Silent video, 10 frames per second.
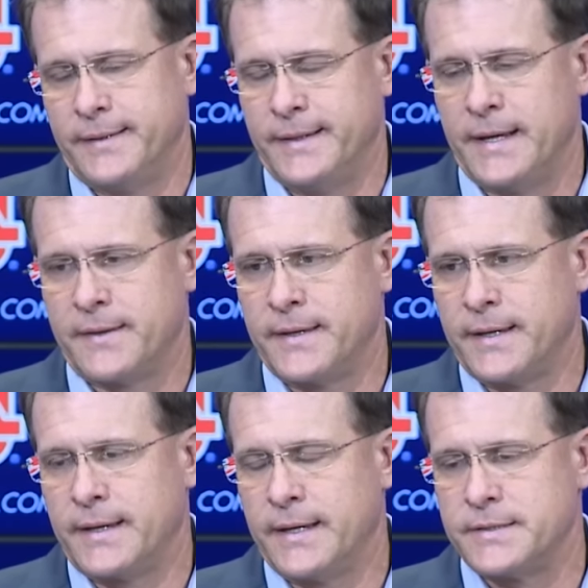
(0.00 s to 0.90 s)
And I
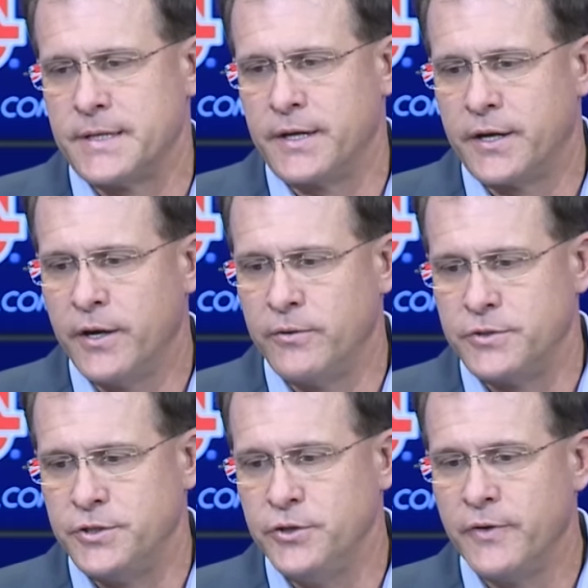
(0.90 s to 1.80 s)
think as a
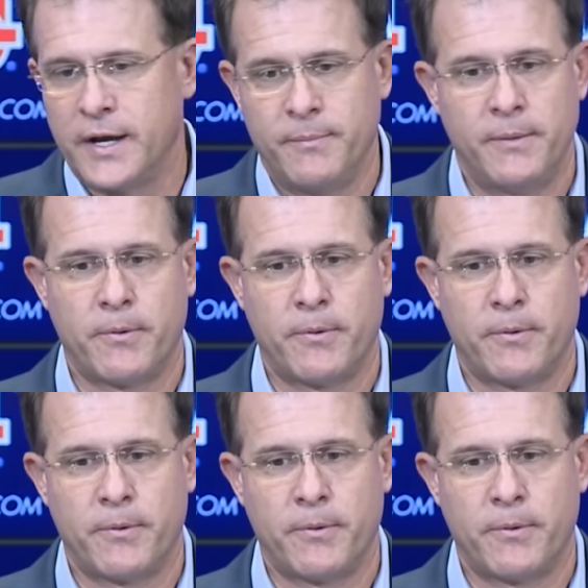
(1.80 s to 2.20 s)
coach, you've got to be